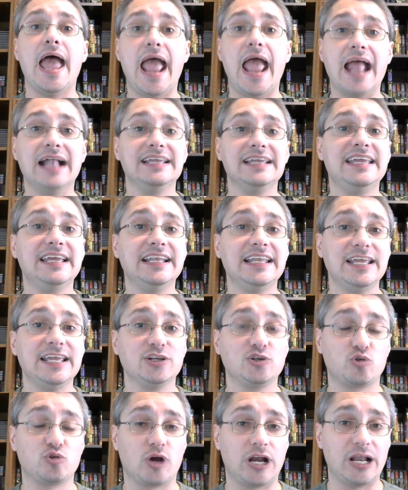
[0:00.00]
and get
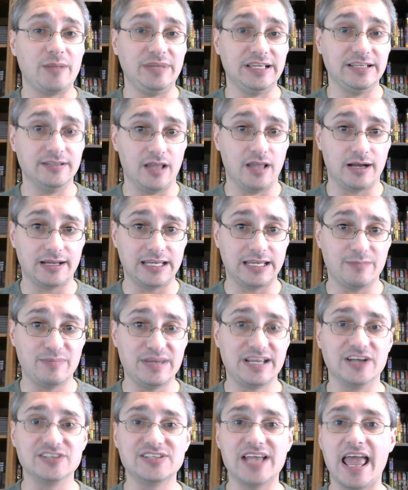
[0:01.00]
incredibly lucky,
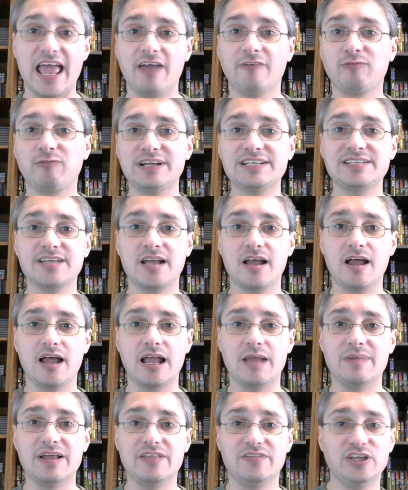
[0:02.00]
because every
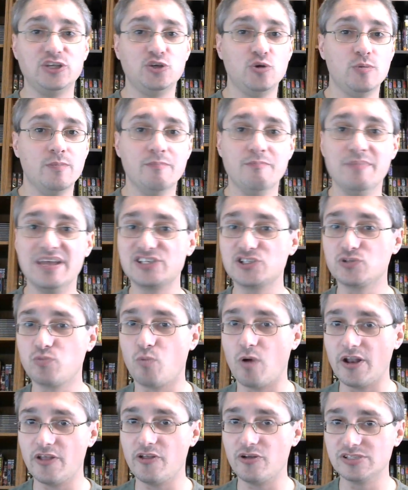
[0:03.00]
time that you miss
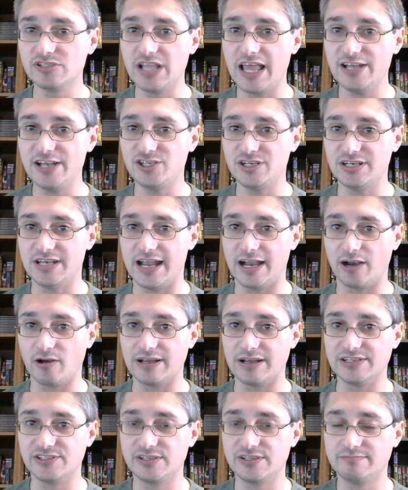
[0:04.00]
one of those
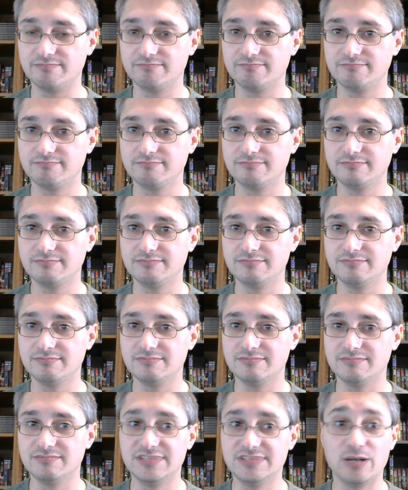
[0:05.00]
legendaries,
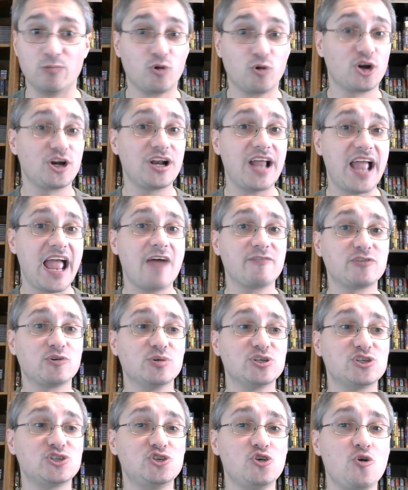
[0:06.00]
then we're going to have
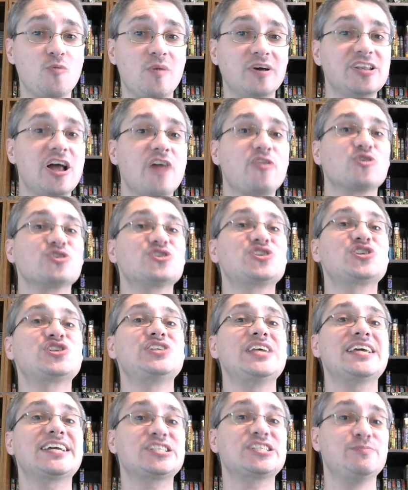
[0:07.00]
to assume another
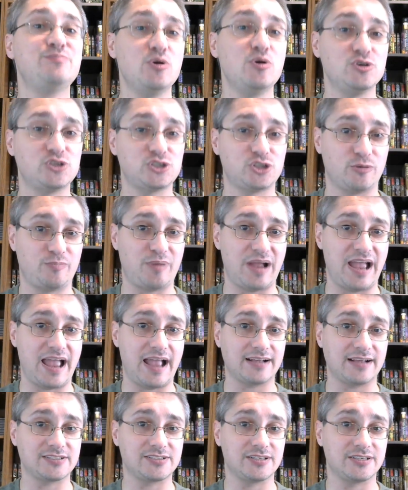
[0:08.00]
6 booster
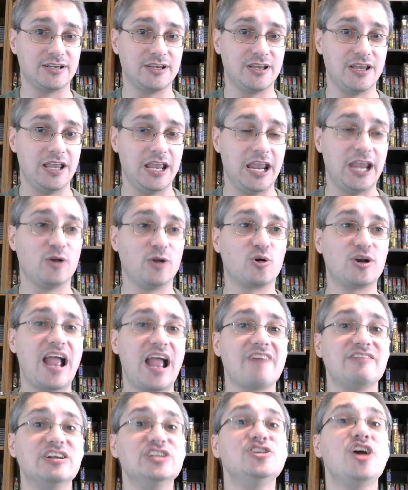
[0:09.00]
packs in order to
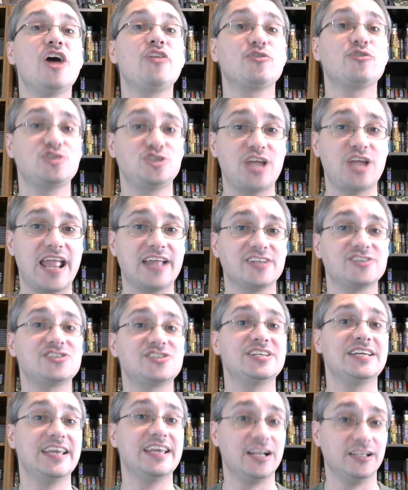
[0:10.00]
have another chance
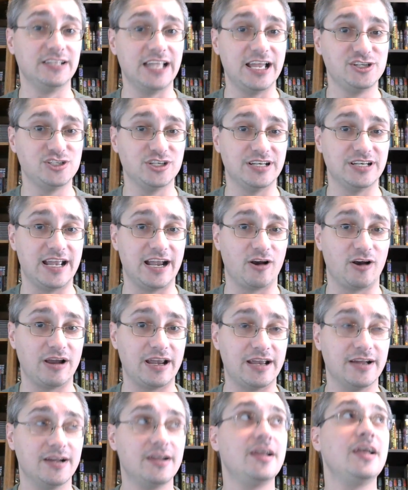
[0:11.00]
to get a
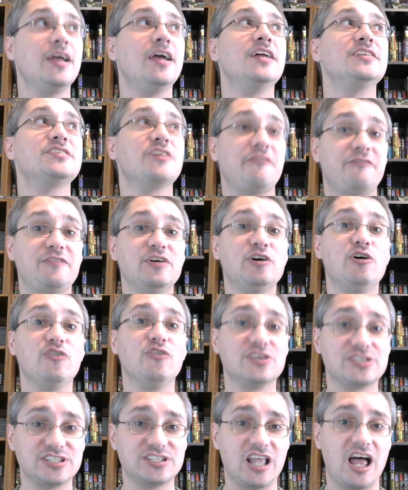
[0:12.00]
legendary to fill
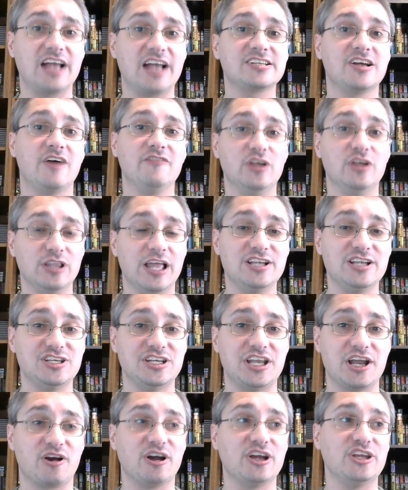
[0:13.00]
the slot of the
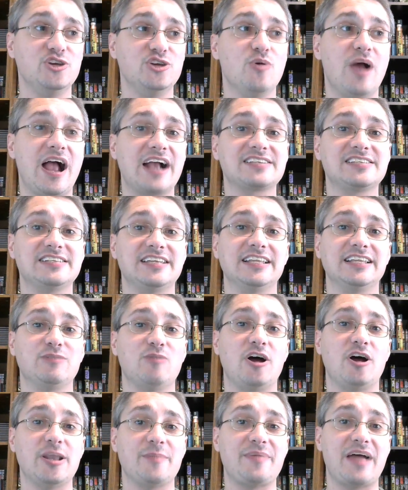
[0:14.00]
legendary you accidentally
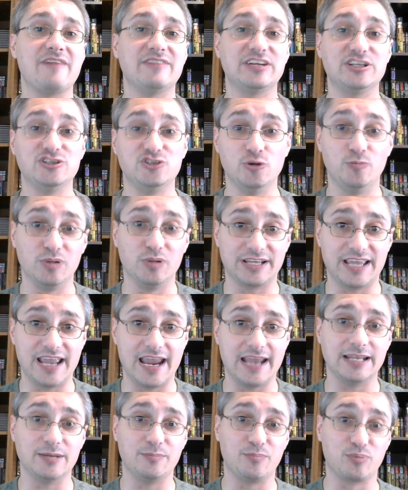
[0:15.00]
wound up having
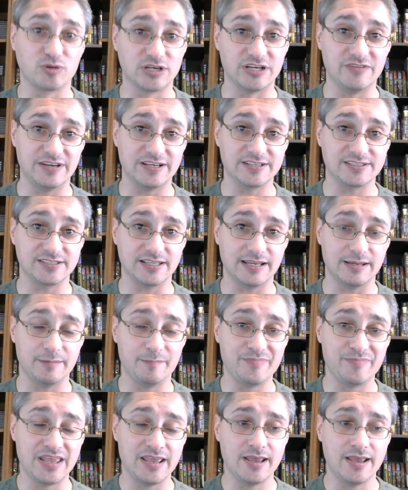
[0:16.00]
duplicated previously.
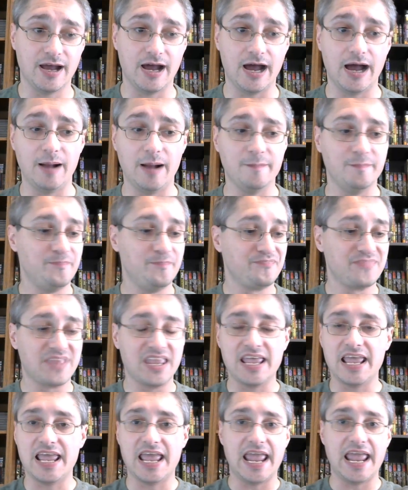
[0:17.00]
It
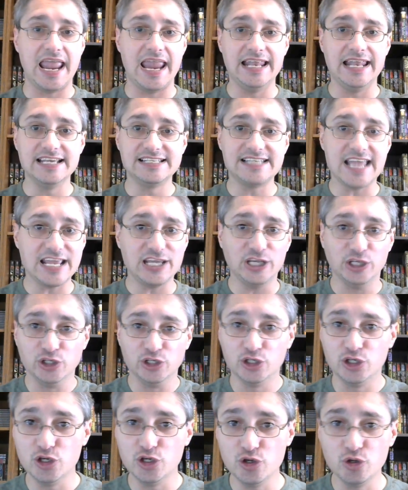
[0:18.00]
is a
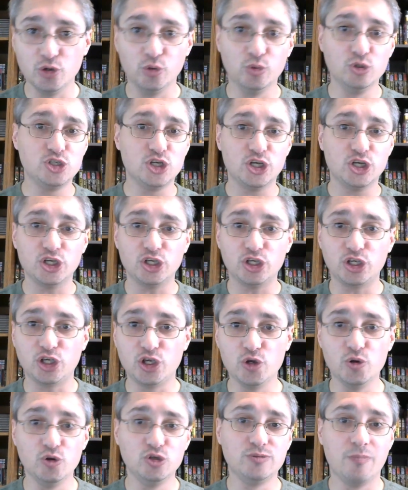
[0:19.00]
huge,
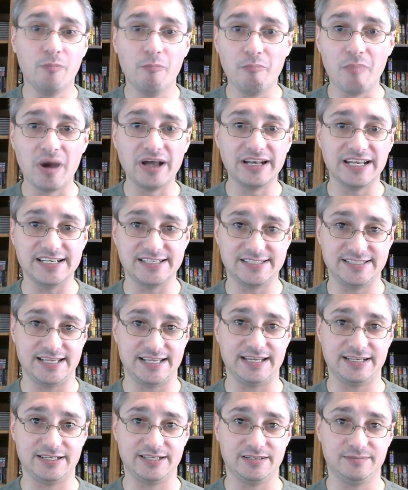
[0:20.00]
huge money
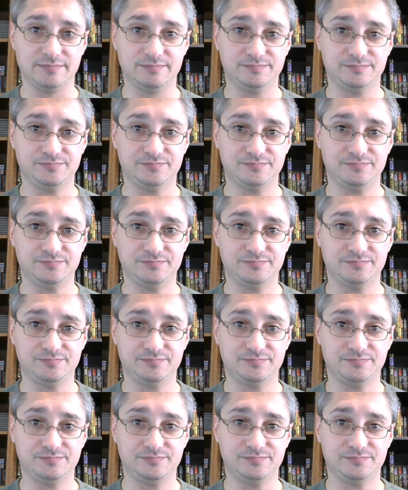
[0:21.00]
sink.